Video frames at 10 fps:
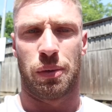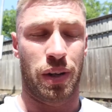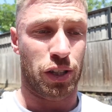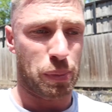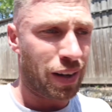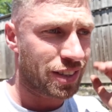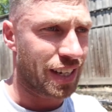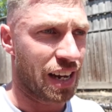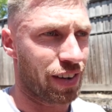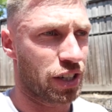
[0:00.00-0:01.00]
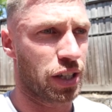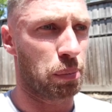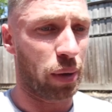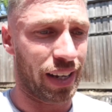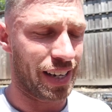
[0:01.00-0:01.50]
Well, I was about to say I've actually
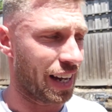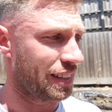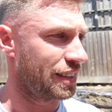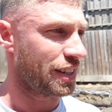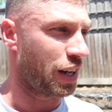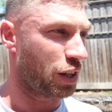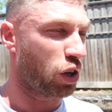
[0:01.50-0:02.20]
been and uh,